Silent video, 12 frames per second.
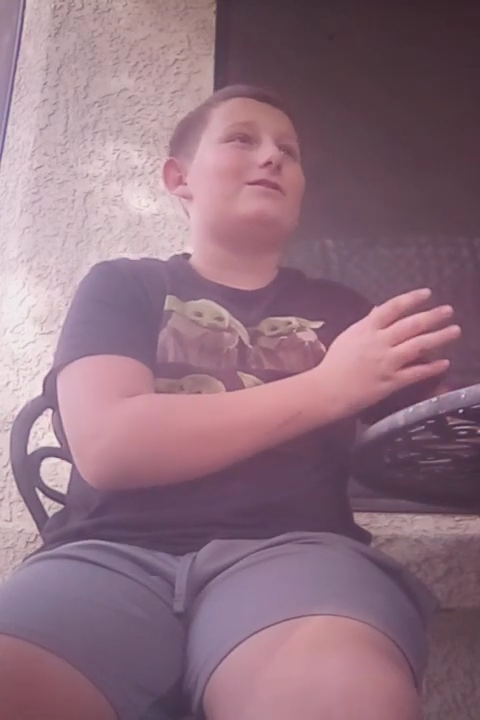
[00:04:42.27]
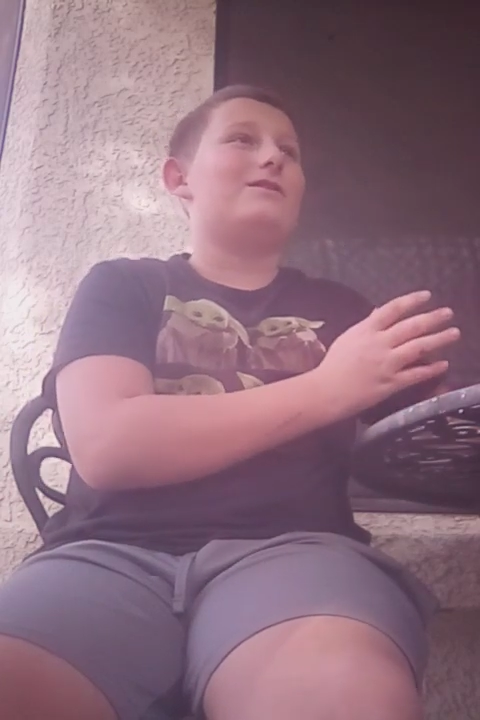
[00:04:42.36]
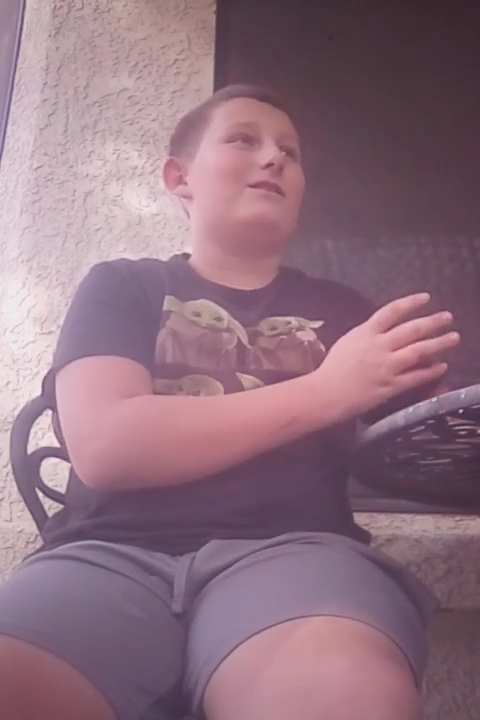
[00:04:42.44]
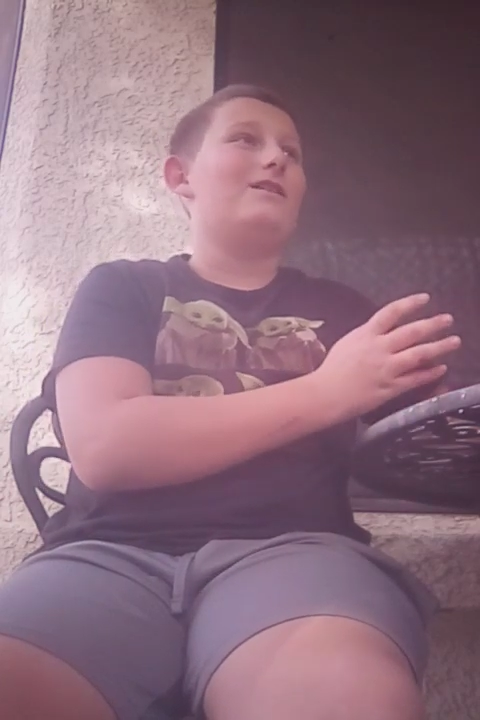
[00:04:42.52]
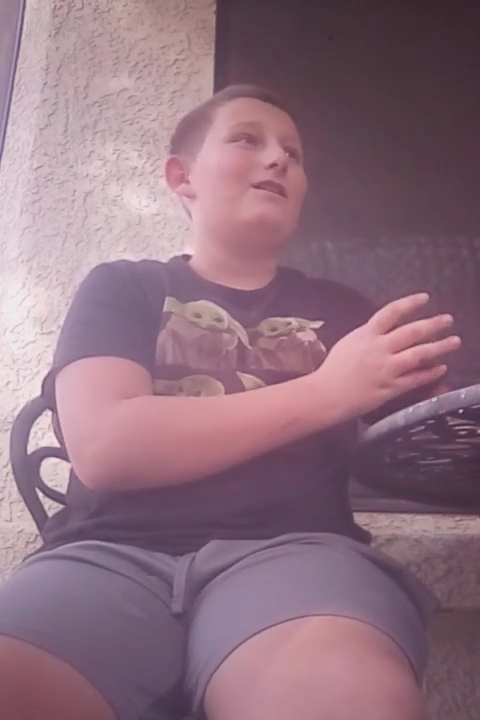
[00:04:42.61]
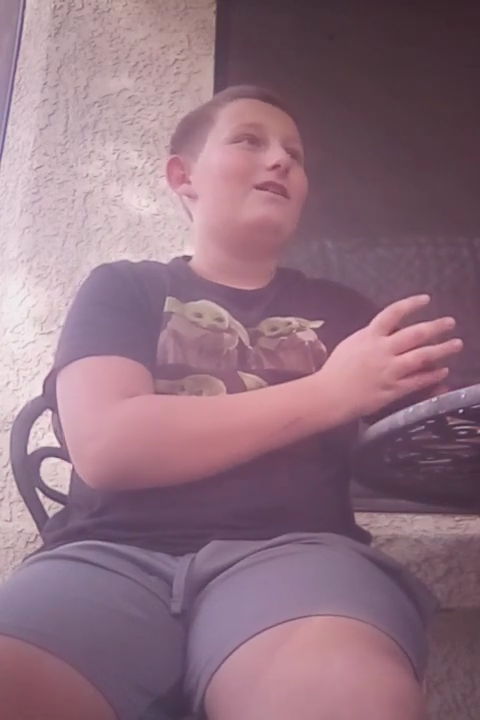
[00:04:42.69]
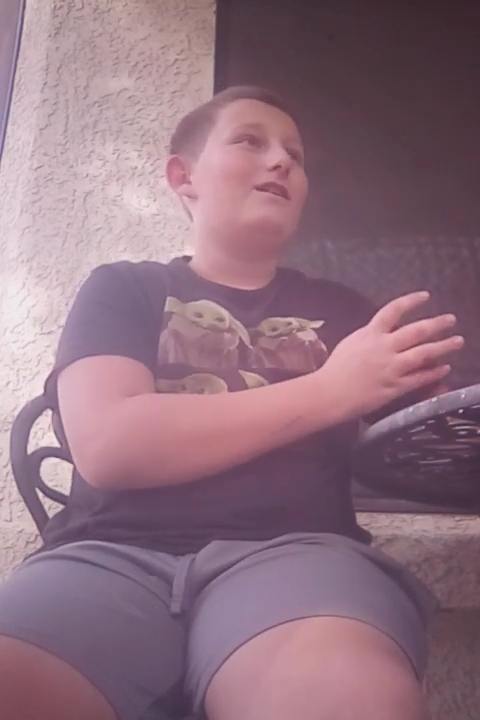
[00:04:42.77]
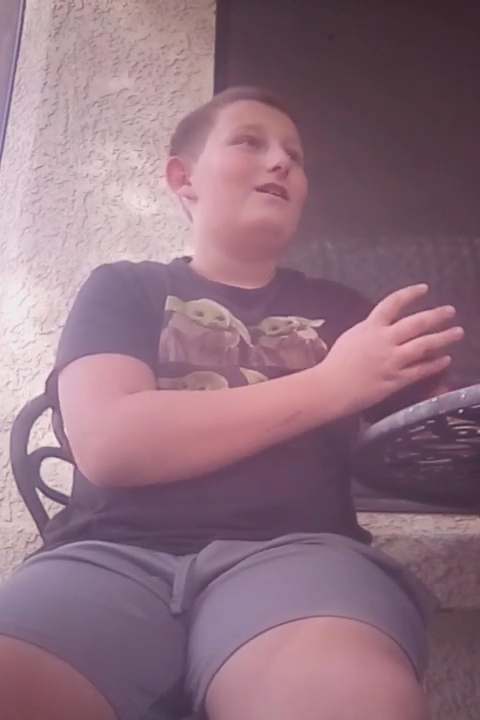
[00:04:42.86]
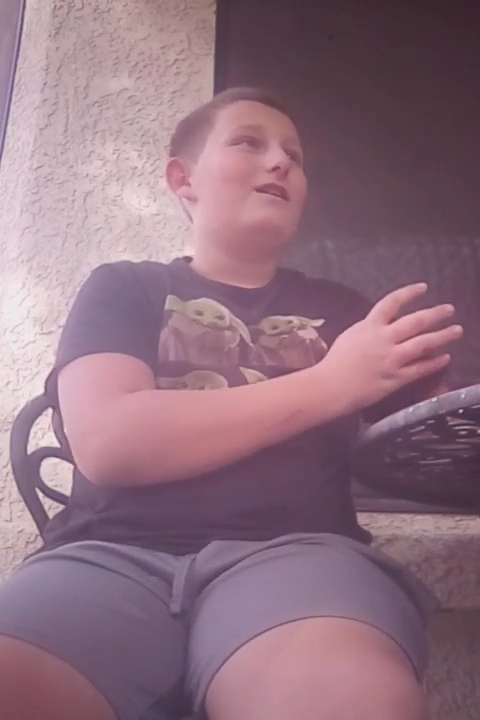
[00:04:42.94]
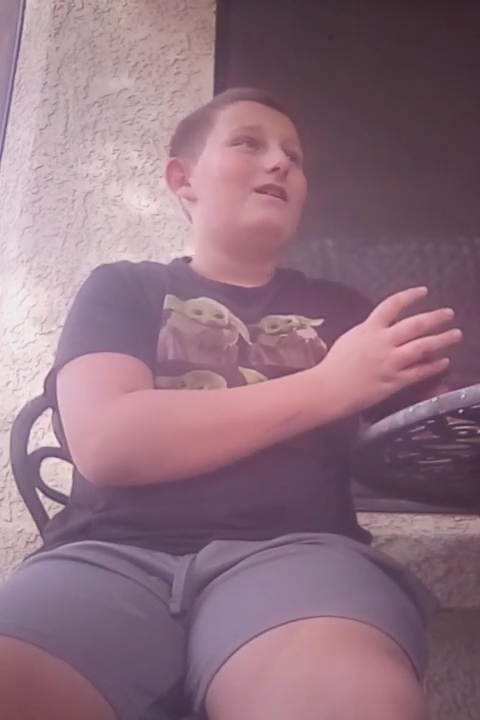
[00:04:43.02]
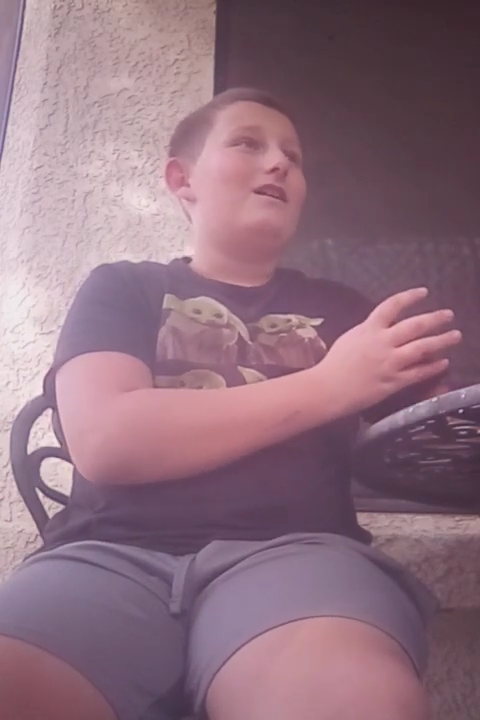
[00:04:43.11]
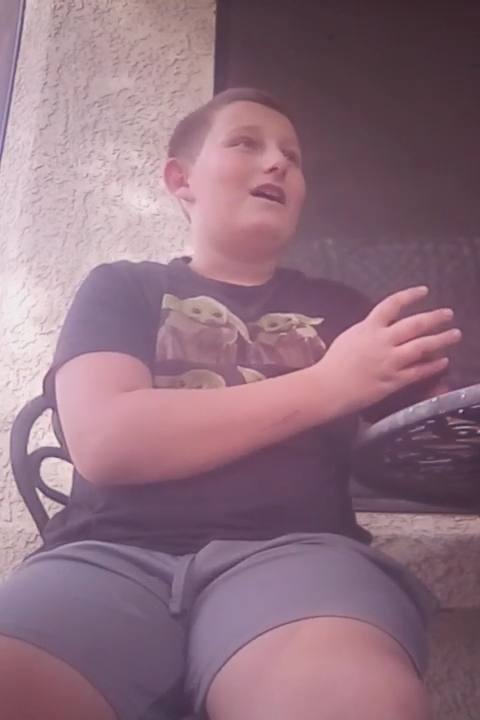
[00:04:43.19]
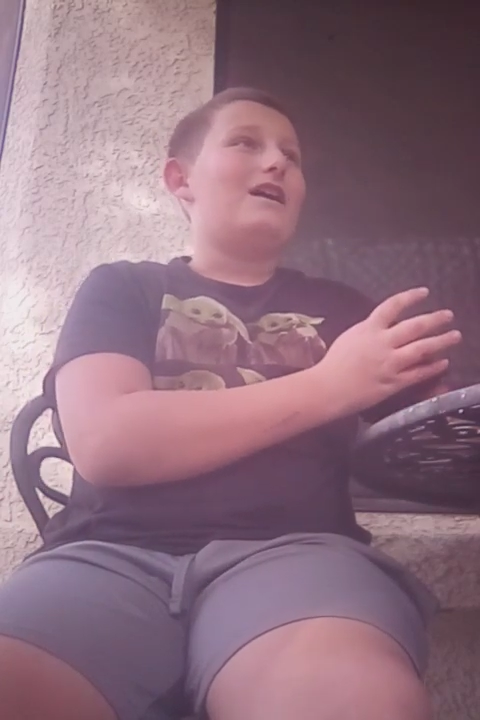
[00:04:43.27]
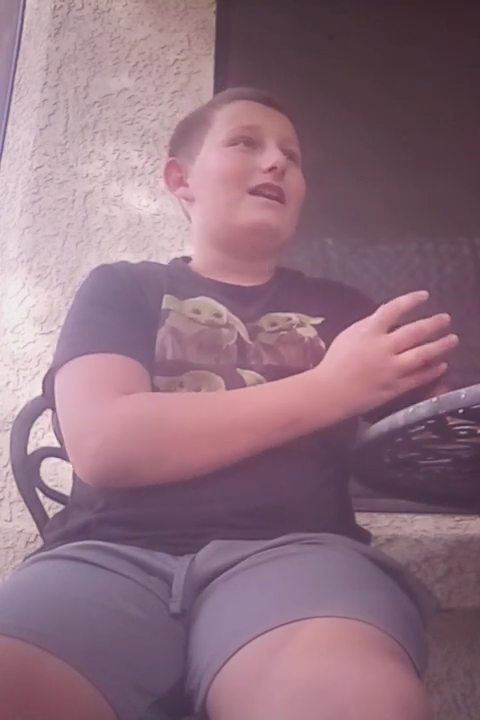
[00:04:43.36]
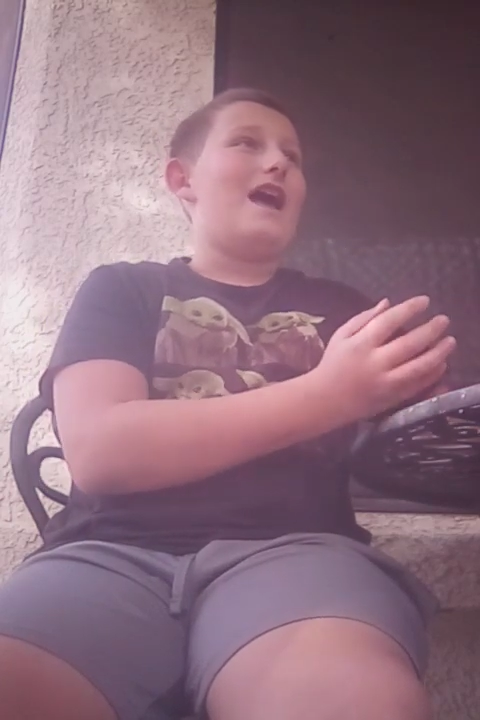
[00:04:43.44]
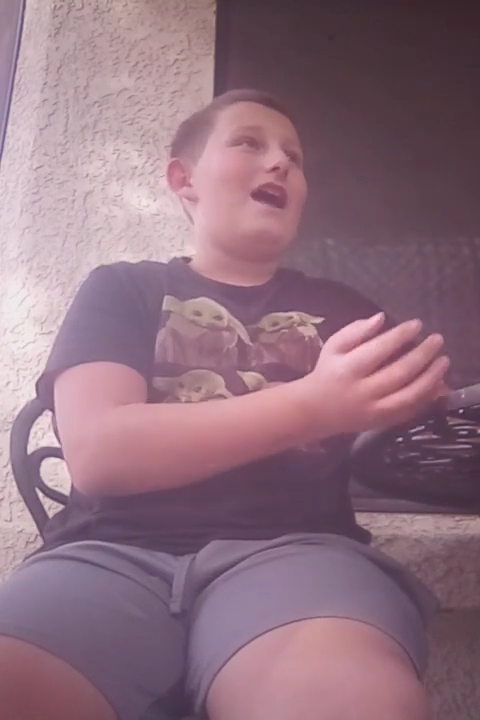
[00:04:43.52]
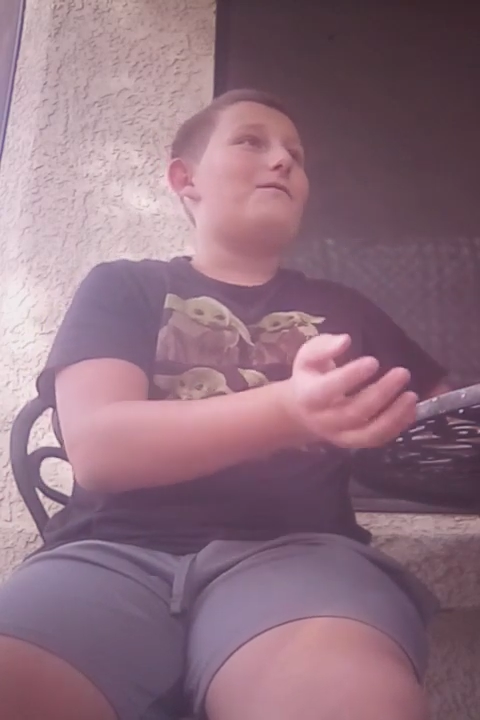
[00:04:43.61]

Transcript: sure. And